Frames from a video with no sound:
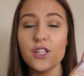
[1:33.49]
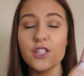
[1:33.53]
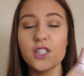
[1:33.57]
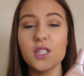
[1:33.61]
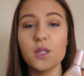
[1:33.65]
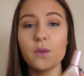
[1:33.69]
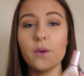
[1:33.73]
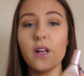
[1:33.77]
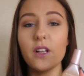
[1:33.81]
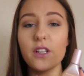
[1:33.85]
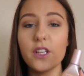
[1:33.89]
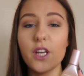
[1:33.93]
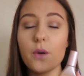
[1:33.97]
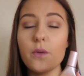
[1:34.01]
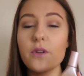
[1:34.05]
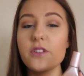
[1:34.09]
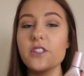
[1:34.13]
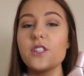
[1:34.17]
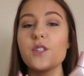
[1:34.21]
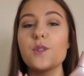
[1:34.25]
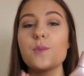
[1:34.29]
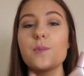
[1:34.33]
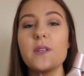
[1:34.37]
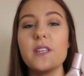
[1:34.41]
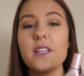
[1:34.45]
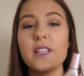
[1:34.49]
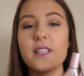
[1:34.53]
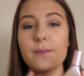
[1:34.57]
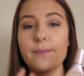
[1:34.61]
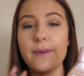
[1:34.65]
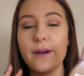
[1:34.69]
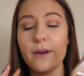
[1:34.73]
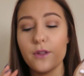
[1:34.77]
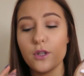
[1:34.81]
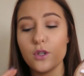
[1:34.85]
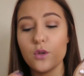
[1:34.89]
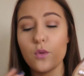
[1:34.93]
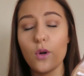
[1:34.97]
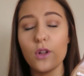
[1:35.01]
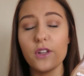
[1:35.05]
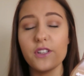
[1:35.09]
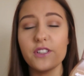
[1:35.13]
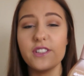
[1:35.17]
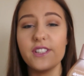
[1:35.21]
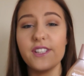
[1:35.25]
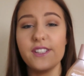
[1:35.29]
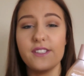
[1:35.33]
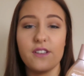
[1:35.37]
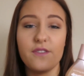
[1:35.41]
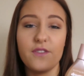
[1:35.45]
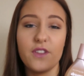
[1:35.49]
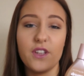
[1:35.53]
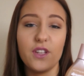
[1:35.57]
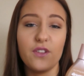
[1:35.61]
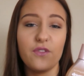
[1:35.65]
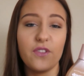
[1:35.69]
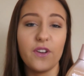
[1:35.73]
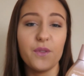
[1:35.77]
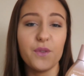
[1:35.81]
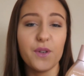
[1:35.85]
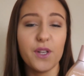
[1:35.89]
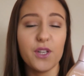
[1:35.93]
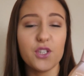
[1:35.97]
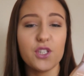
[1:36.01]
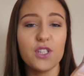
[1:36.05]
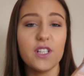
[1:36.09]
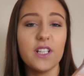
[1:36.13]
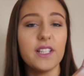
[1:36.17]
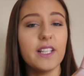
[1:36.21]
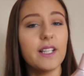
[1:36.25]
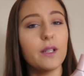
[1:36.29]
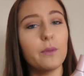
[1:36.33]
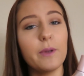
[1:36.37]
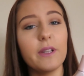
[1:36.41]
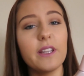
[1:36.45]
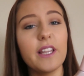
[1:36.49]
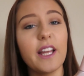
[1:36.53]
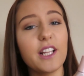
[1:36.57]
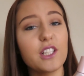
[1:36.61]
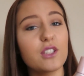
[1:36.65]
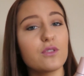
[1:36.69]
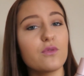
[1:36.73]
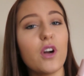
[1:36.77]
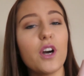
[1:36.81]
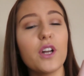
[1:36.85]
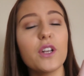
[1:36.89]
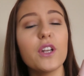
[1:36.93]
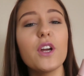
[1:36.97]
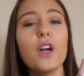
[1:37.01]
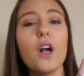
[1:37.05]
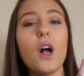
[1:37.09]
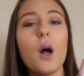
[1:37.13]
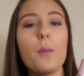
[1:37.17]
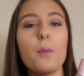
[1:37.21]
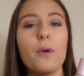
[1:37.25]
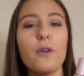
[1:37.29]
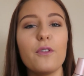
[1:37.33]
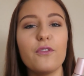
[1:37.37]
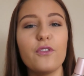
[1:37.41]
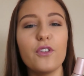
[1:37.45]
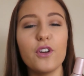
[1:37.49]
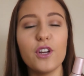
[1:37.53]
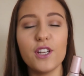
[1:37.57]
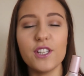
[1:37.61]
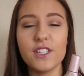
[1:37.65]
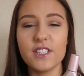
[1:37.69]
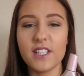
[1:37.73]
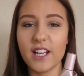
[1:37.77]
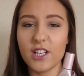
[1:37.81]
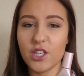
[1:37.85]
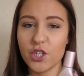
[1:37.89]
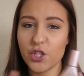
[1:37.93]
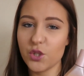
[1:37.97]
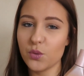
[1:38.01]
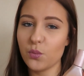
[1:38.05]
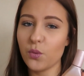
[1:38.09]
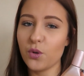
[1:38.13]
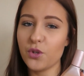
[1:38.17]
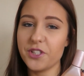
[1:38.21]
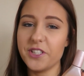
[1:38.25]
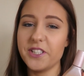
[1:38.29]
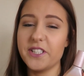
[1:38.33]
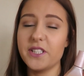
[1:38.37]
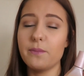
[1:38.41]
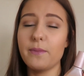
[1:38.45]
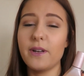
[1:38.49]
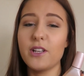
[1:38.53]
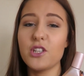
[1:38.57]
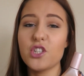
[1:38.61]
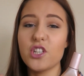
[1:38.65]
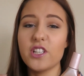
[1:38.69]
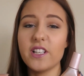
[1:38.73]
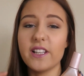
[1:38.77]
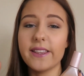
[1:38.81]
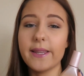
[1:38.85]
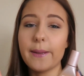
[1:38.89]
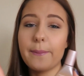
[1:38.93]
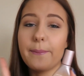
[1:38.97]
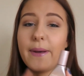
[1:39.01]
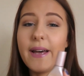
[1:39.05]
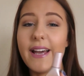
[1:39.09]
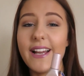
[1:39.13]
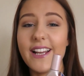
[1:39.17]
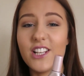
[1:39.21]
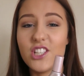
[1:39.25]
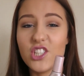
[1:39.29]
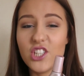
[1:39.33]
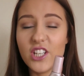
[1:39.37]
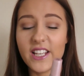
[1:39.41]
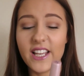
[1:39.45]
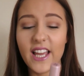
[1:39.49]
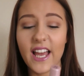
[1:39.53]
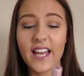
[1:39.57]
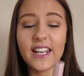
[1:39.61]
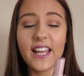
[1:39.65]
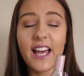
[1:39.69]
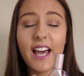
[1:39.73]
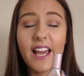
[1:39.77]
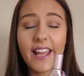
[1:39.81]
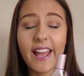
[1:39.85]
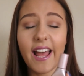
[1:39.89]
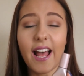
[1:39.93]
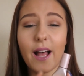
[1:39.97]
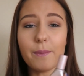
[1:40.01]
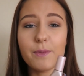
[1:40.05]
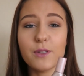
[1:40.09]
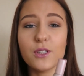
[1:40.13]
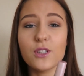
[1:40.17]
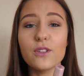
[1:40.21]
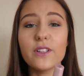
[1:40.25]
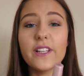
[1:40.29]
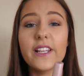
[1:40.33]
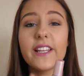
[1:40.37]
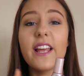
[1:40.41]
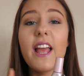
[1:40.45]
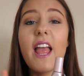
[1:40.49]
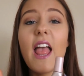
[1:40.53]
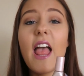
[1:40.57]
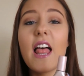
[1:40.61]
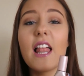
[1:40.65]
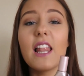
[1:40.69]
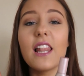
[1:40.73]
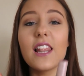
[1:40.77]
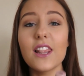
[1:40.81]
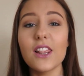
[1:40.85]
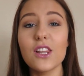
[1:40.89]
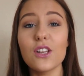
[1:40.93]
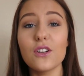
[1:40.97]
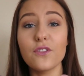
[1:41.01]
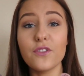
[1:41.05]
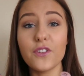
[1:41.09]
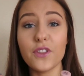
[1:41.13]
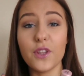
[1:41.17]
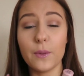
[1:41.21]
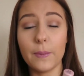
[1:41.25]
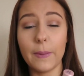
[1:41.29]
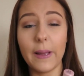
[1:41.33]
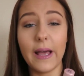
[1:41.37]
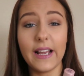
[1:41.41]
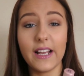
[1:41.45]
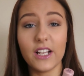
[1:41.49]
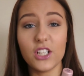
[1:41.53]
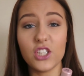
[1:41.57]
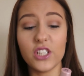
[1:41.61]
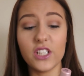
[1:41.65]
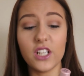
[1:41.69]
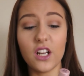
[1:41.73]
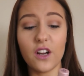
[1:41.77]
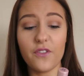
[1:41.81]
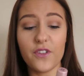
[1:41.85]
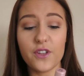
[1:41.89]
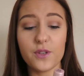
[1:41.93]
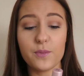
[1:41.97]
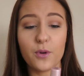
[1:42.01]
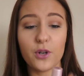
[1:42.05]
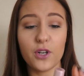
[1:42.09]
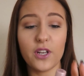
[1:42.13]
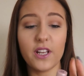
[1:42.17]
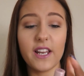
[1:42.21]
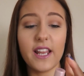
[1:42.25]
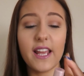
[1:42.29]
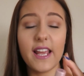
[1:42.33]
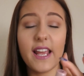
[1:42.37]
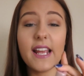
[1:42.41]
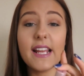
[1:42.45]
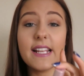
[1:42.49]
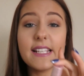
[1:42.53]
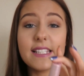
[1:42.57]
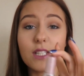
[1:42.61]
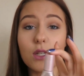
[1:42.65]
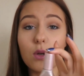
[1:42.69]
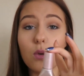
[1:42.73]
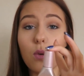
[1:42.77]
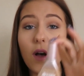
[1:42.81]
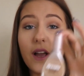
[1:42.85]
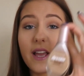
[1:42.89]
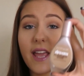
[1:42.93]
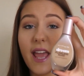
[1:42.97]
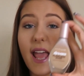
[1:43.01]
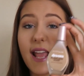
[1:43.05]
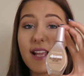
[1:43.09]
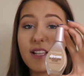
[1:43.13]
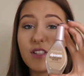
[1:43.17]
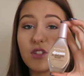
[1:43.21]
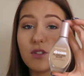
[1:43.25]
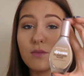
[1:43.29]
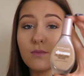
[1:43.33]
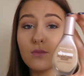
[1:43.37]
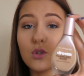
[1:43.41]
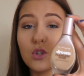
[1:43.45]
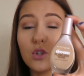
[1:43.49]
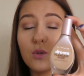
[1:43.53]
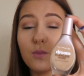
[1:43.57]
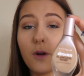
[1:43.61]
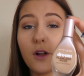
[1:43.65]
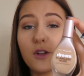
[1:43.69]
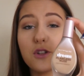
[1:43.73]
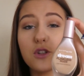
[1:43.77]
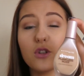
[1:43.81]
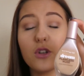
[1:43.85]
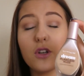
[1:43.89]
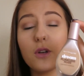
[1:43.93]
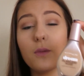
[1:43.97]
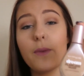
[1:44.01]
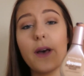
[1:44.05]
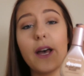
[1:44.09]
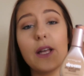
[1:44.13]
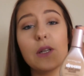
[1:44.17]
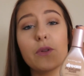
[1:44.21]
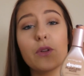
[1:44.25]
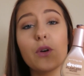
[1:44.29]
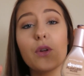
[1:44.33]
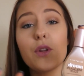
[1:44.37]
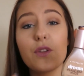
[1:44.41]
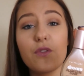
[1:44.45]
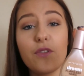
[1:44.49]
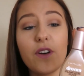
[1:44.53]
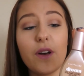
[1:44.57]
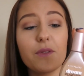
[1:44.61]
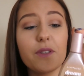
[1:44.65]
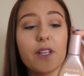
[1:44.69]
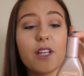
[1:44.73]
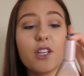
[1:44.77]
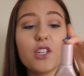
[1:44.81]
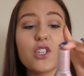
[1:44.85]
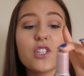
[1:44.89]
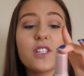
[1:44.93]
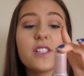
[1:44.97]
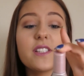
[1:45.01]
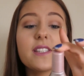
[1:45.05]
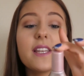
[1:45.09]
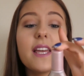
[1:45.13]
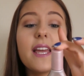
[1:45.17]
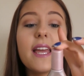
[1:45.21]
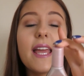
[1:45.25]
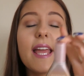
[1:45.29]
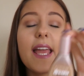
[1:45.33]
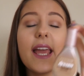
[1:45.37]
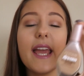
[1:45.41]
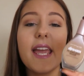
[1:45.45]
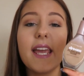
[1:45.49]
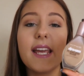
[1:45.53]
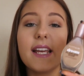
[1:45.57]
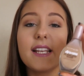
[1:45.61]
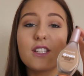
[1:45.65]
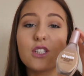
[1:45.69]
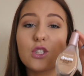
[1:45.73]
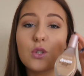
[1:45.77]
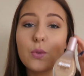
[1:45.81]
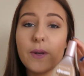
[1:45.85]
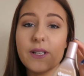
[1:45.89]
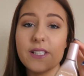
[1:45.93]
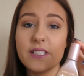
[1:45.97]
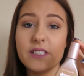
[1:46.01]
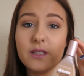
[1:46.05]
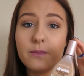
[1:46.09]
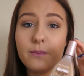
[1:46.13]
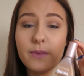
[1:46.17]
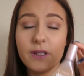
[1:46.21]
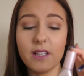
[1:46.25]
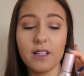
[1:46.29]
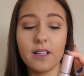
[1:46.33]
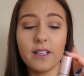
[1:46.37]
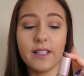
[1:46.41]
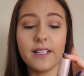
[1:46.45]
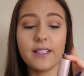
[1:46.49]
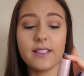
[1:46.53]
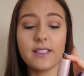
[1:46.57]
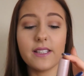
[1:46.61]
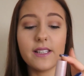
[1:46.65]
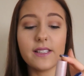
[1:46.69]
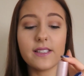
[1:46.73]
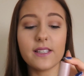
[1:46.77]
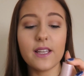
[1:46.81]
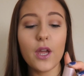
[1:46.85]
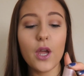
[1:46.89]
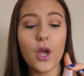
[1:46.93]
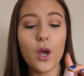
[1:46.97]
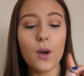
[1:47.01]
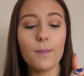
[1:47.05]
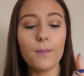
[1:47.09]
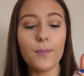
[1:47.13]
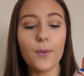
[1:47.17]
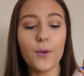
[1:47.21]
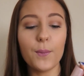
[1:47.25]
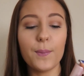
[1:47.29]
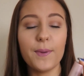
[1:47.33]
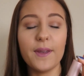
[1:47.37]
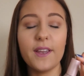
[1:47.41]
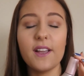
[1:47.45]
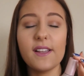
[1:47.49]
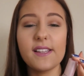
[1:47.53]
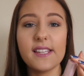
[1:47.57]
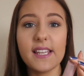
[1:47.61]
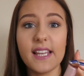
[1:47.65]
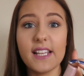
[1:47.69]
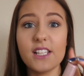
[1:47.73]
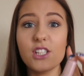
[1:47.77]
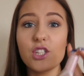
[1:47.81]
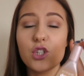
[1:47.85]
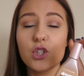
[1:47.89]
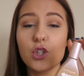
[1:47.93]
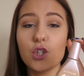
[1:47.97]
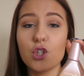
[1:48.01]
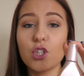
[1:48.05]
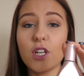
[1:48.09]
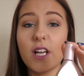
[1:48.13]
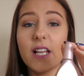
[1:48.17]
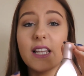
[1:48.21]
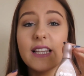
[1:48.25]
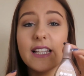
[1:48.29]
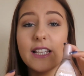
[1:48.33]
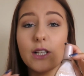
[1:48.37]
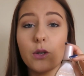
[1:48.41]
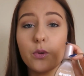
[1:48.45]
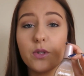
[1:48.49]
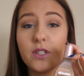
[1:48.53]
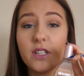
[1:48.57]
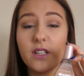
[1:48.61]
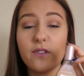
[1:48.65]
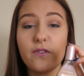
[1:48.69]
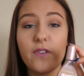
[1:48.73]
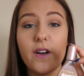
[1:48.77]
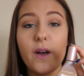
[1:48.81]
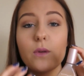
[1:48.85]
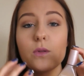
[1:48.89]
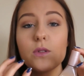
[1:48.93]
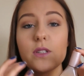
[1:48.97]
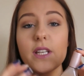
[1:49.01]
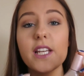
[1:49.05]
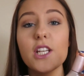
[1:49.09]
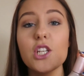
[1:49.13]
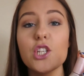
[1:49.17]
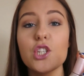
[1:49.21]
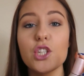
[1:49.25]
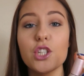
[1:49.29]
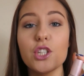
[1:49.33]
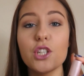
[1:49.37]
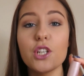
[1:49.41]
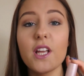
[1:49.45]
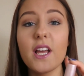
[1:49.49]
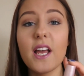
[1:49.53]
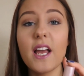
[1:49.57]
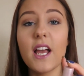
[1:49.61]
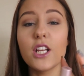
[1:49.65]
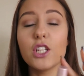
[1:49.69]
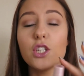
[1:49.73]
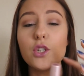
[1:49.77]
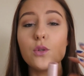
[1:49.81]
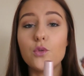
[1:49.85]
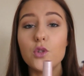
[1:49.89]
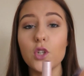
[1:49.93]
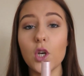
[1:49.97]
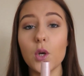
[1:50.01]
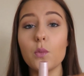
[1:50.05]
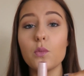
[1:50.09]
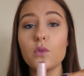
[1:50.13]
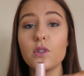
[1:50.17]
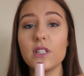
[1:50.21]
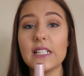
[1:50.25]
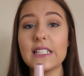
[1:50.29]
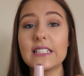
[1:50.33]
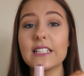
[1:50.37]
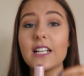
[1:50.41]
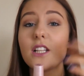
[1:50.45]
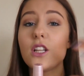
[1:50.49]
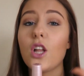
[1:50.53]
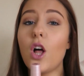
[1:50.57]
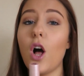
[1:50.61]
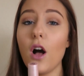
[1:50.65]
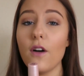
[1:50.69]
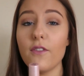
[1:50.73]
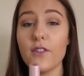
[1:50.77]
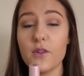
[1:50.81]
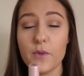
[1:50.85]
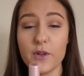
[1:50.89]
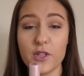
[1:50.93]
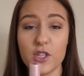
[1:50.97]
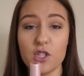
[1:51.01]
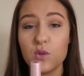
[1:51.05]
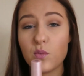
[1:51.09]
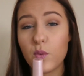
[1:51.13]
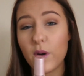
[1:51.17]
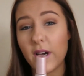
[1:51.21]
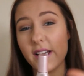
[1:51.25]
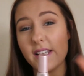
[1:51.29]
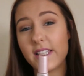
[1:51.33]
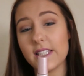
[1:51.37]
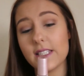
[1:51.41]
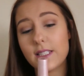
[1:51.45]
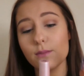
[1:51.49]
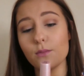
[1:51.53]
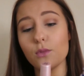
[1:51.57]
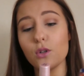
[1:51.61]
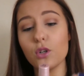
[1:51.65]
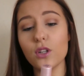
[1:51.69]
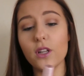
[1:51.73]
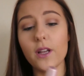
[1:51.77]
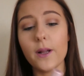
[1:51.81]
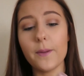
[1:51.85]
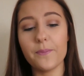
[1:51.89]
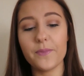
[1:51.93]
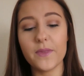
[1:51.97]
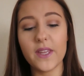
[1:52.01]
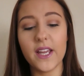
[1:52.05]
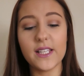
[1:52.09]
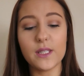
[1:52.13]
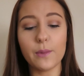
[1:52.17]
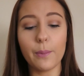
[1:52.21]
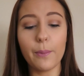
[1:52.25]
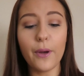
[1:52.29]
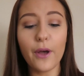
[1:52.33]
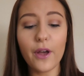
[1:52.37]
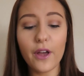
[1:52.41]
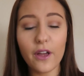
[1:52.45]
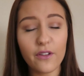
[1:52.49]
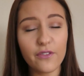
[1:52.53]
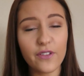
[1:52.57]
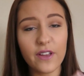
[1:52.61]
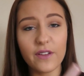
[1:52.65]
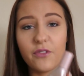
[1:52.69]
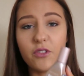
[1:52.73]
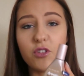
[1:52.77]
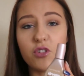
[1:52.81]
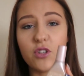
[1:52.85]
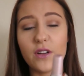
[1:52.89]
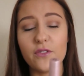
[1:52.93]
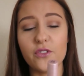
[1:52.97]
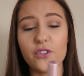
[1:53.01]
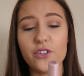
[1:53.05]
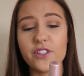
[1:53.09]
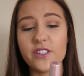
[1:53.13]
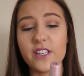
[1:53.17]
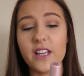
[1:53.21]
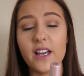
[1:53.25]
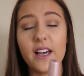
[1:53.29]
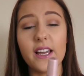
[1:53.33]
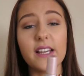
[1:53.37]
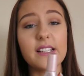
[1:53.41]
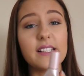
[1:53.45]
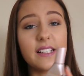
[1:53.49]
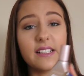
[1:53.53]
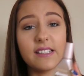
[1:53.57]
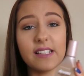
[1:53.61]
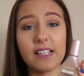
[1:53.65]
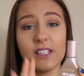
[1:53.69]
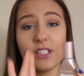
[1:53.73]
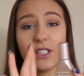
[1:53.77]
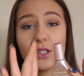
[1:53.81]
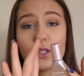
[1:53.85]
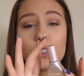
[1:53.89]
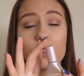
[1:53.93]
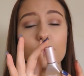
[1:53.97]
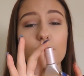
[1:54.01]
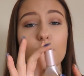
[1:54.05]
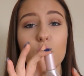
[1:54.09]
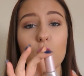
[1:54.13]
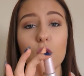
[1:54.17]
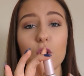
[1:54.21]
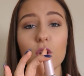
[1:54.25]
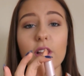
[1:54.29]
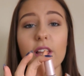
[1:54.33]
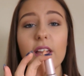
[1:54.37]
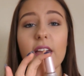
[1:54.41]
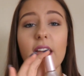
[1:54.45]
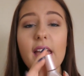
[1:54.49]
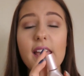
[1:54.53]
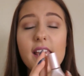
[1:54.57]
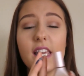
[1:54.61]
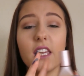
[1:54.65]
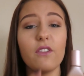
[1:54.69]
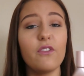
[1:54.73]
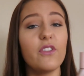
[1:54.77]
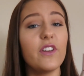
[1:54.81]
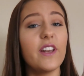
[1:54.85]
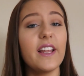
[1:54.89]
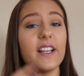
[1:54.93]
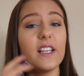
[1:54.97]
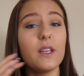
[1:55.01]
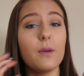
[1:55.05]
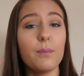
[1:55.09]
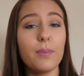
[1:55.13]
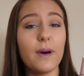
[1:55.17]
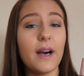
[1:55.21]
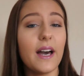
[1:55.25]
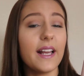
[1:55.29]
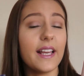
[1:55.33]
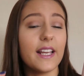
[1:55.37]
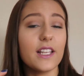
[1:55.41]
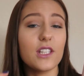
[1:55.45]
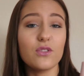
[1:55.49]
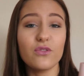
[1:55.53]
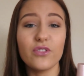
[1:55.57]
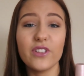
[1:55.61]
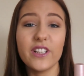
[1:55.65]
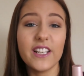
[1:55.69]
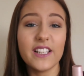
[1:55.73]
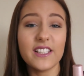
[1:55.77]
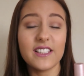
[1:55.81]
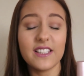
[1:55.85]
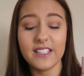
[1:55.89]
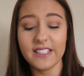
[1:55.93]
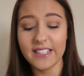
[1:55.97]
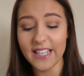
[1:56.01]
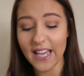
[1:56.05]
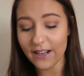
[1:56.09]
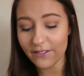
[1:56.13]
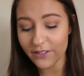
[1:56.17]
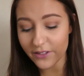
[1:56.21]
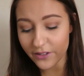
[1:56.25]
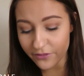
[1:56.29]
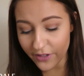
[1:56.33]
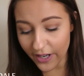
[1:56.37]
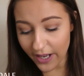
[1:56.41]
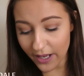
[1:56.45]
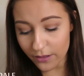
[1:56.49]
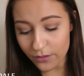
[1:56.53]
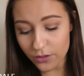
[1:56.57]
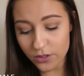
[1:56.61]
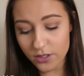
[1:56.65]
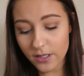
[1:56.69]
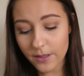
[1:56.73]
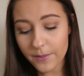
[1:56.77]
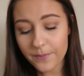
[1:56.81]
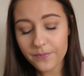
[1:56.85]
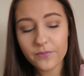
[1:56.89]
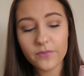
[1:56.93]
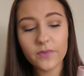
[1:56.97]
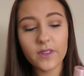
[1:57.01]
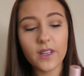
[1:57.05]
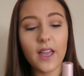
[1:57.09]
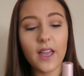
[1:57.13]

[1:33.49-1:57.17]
So I'll go on to speak about the qualities of this foundation a little bit later on, but first I just wanted to mention the packaging, and I absolutely love the packaging of this product. It is quite a small bottle compared with other foundations, it is 20 millilitres, but because it is such a liquidy foundation, you don't need a lot of it, which is why it's smaller. It's perfect for travel size. Like I say, it's small, you can fit it in your bag, it's really easy to carry around.